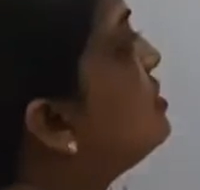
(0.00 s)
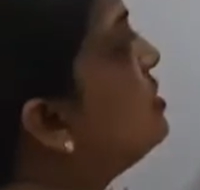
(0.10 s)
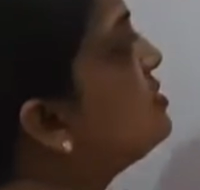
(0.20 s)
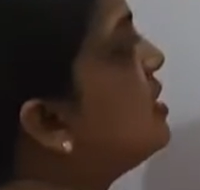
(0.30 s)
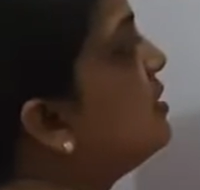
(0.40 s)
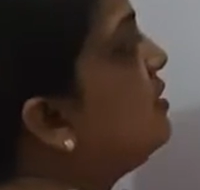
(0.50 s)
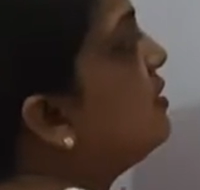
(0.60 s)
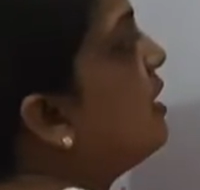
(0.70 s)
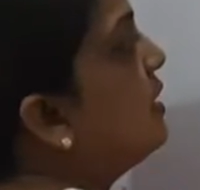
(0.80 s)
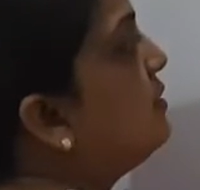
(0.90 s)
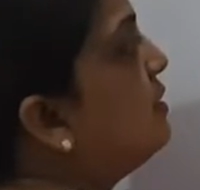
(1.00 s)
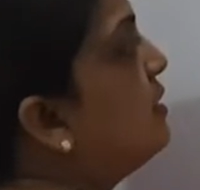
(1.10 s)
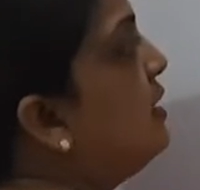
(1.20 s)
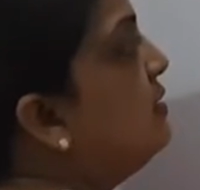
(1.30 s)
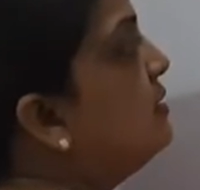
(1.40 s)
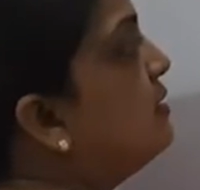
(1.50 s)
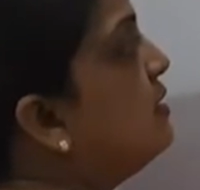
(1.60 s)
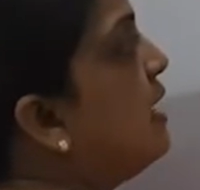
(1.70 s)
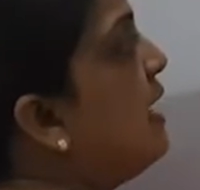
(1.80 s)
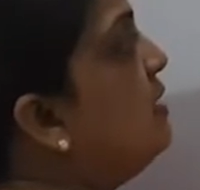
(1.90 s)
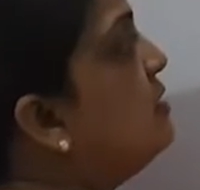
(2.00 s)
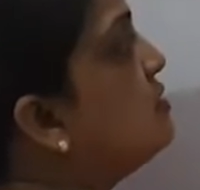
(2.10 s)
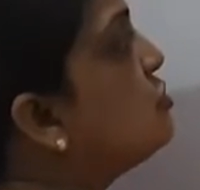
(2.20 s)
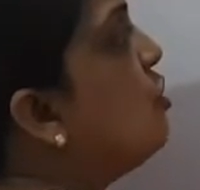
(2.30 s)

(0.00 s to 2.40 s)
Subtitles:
genes are interacted, either the alleles